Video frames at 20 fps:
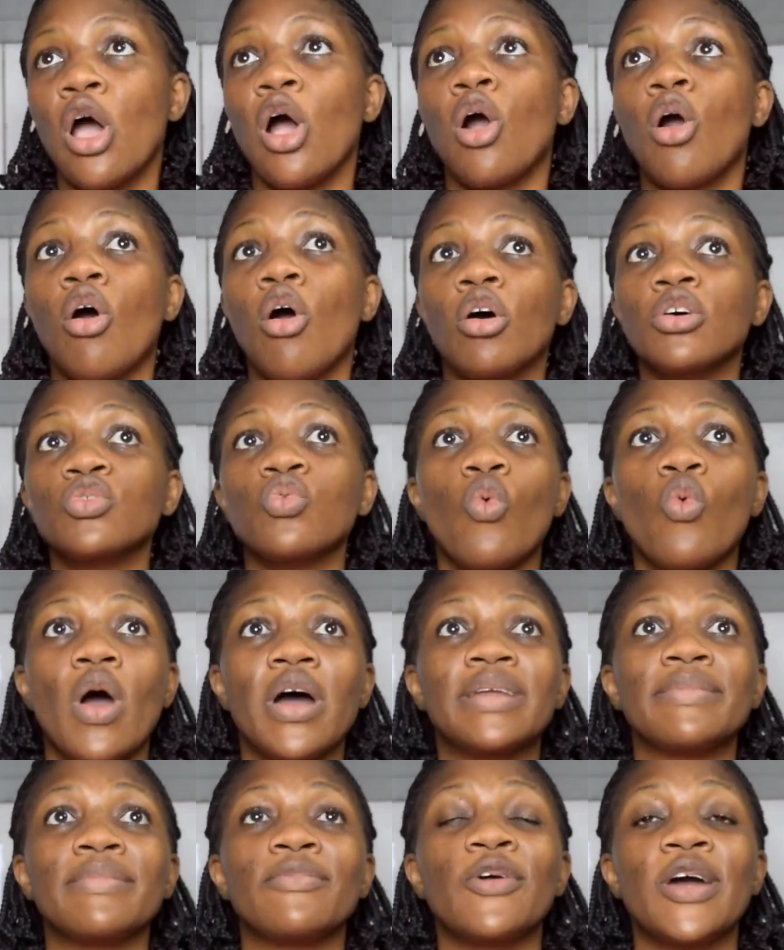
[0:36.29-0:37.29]
Cause
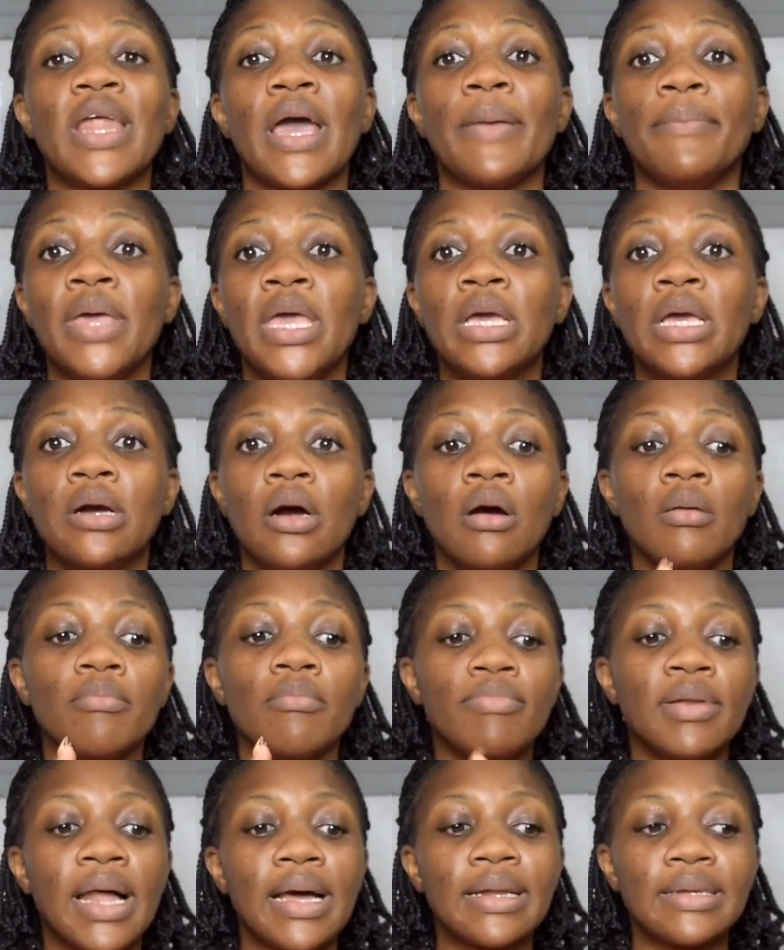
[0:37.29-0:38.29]
when I make
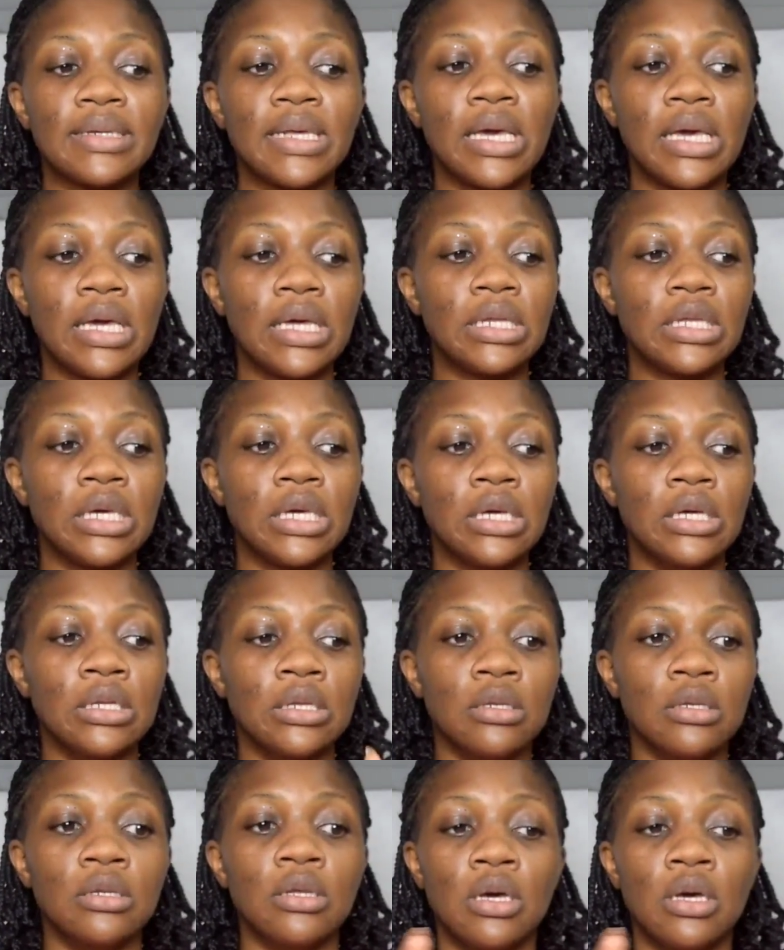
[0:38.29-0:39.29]
plantain
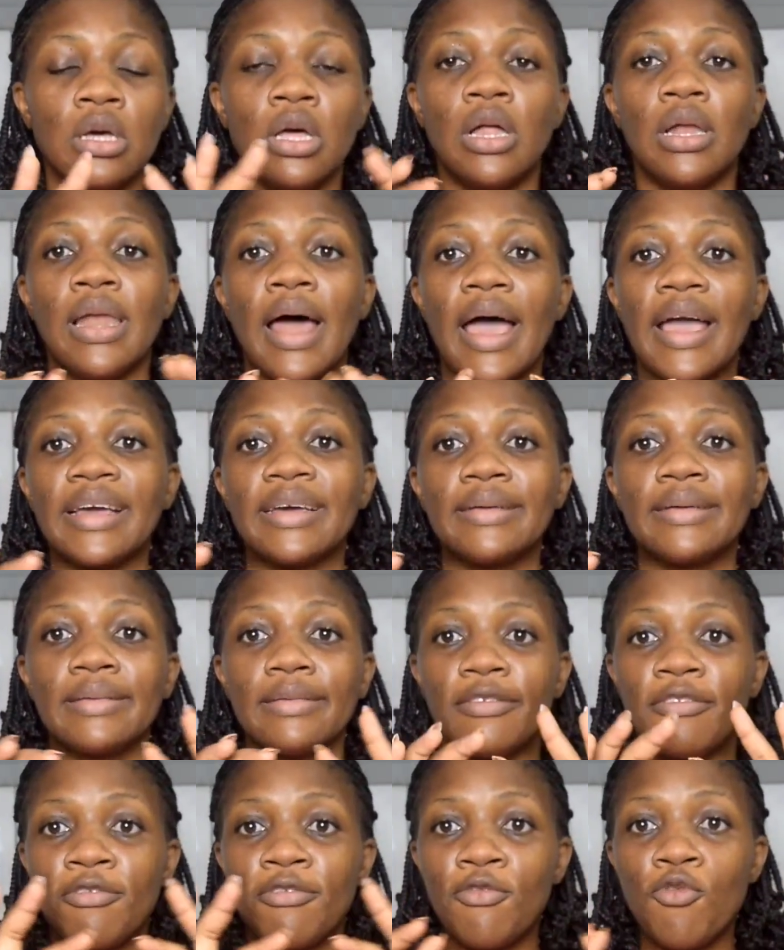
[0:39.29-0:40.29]
in like
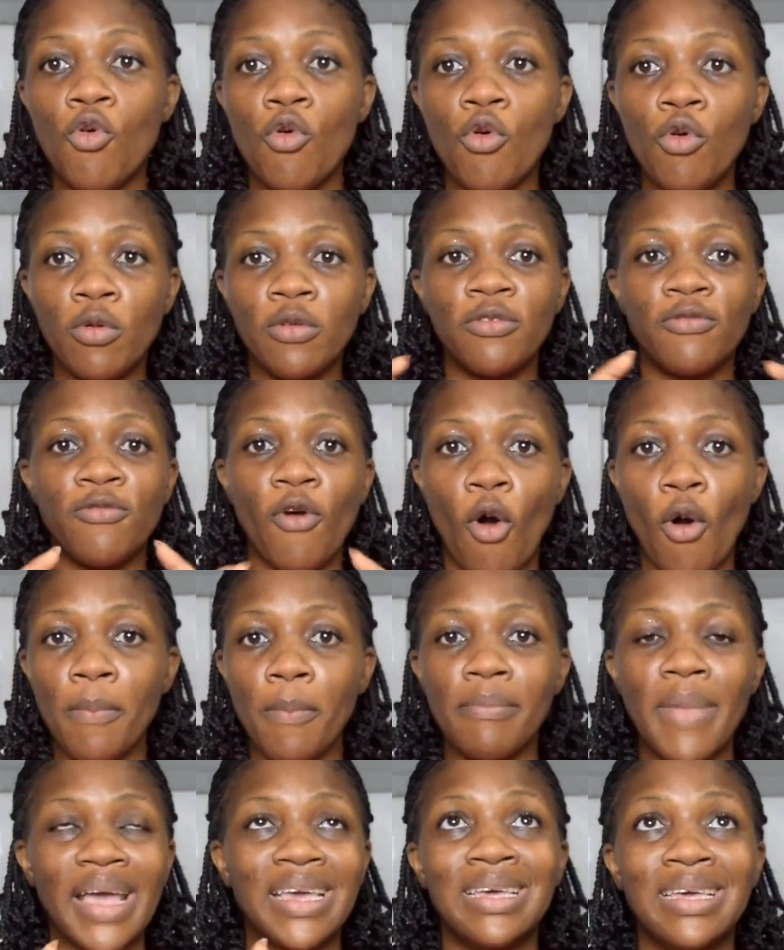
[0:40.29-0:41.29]
full
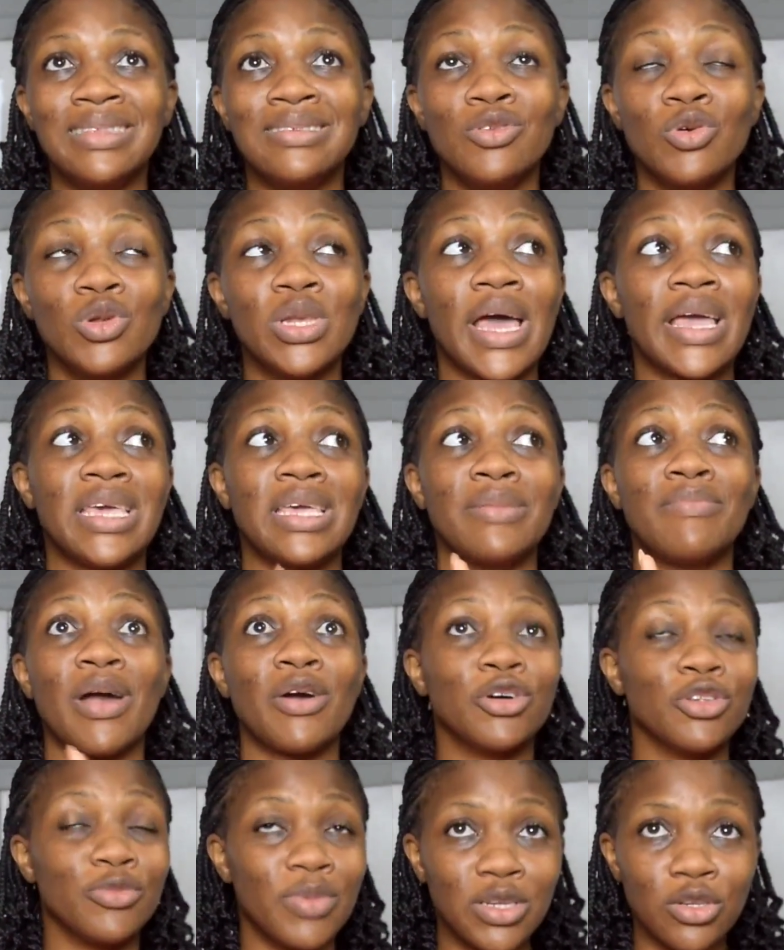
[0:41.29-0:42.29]
form, my kids don't like it, my
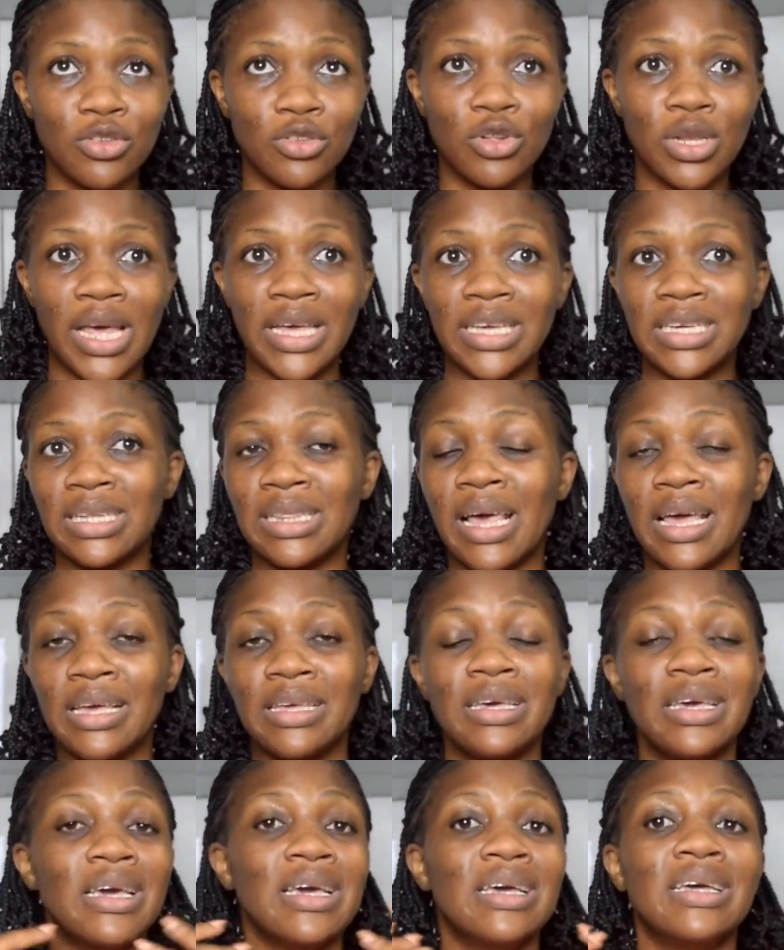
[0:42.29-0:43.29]
husband doesn't like it, like
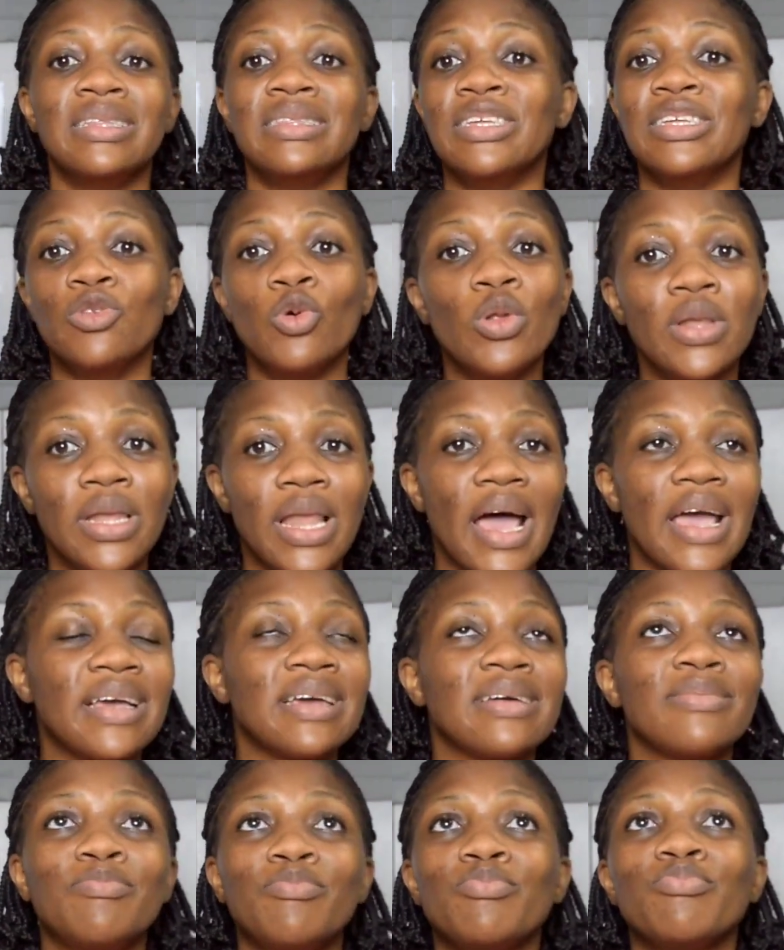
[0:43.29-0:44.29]
they don't
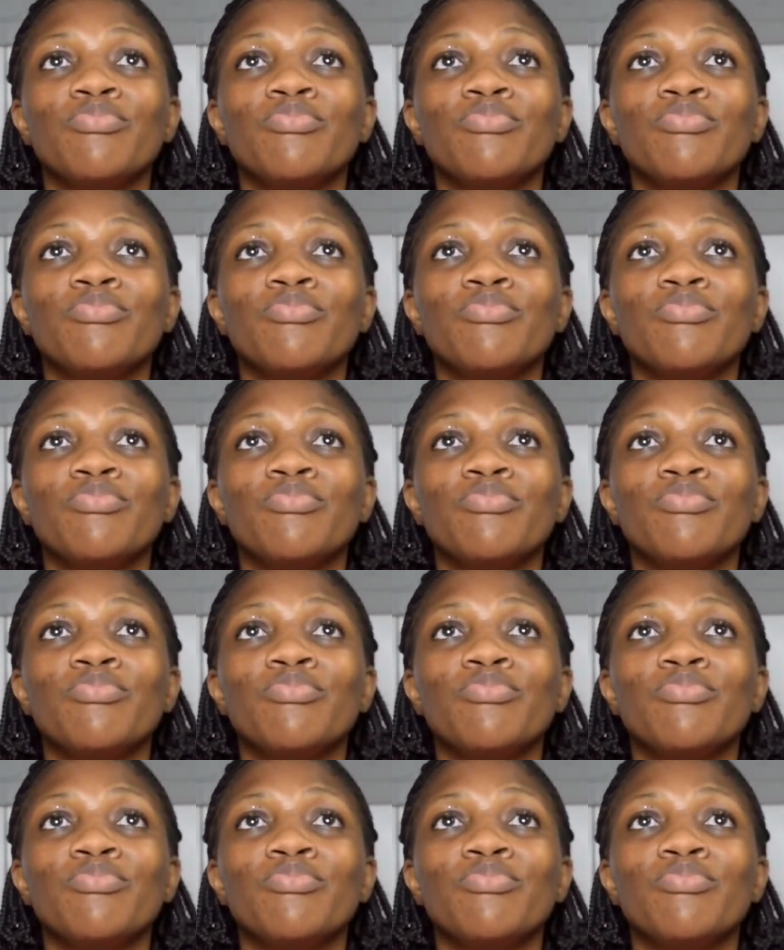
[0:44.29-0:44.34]
like